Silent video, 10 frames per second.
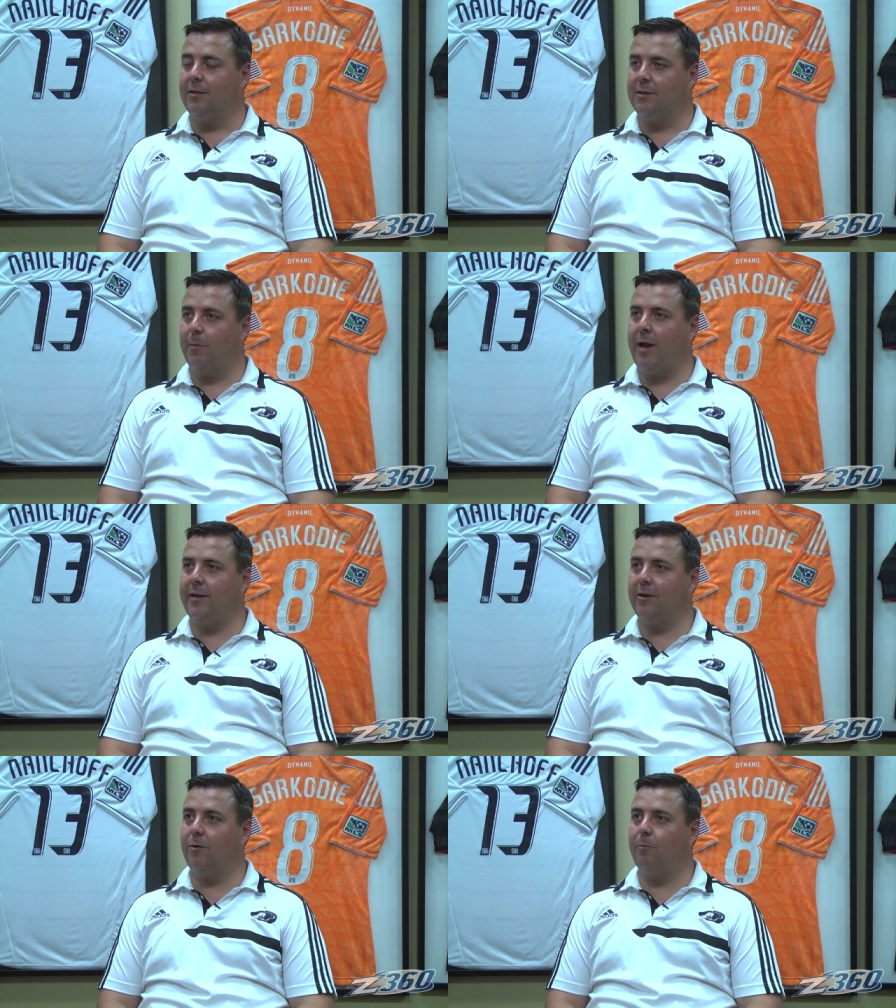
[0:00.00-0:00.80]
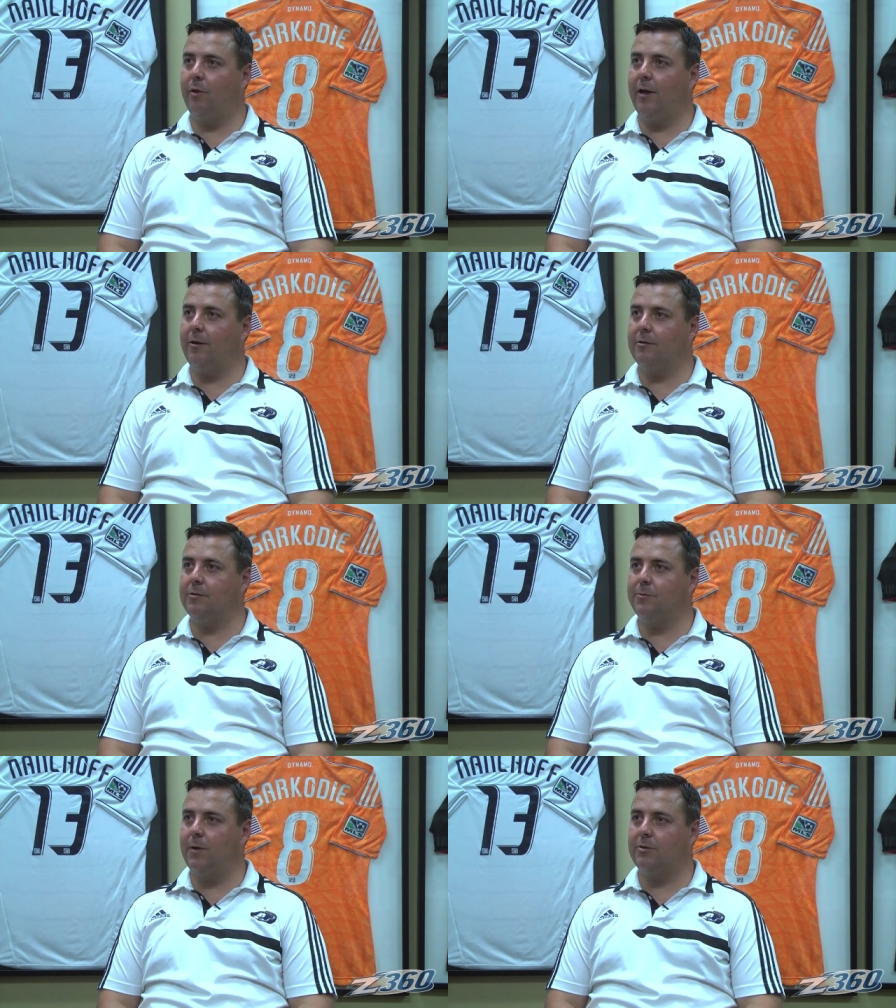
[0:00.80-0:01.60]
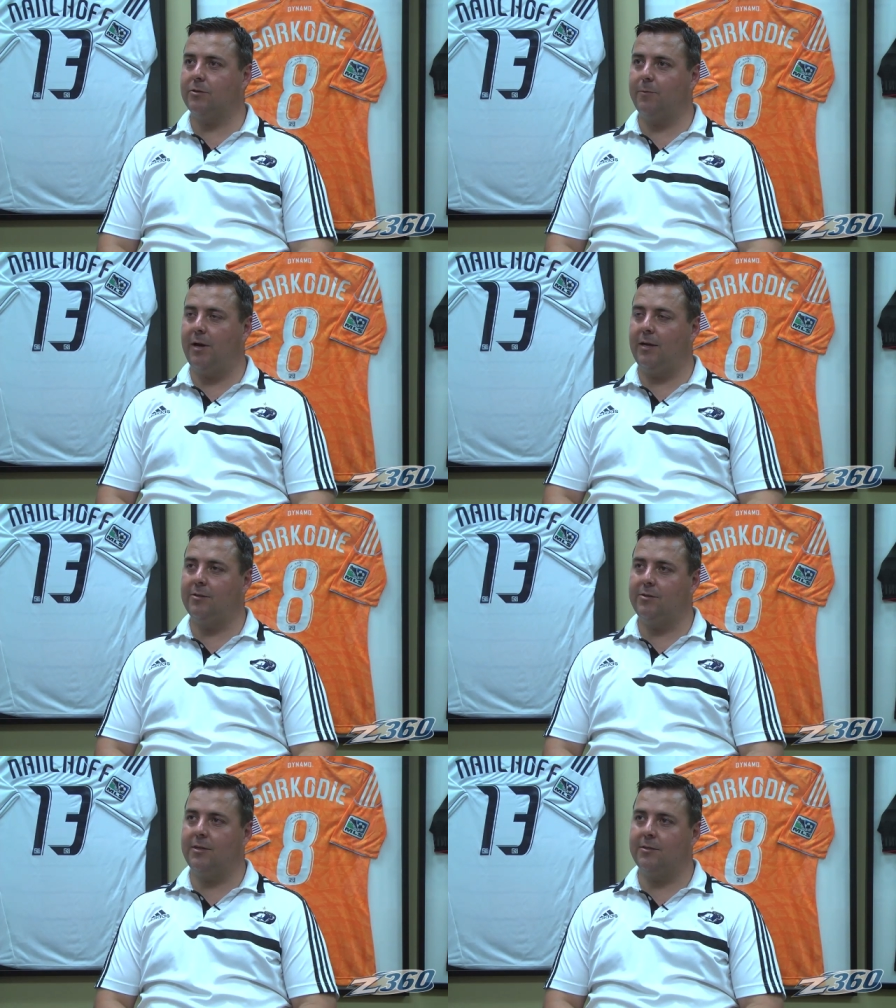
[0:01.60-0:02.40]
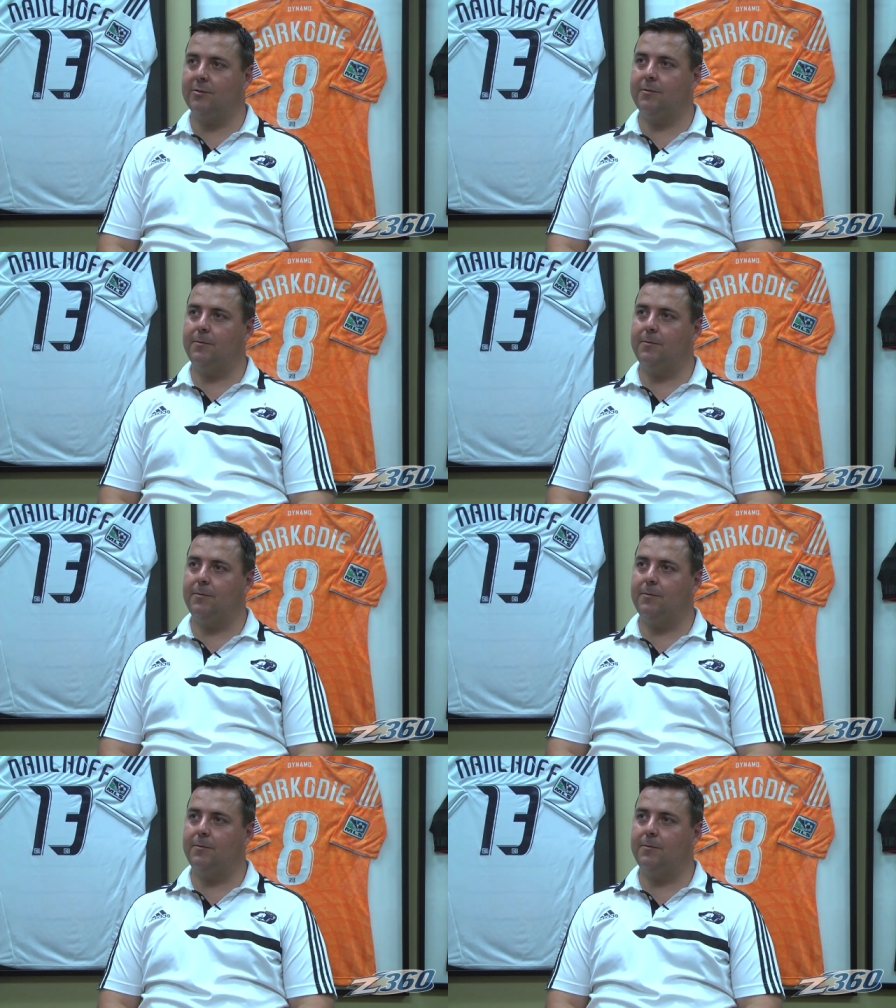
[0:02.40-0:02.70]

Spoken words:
demanding on players, especially behind the scenes.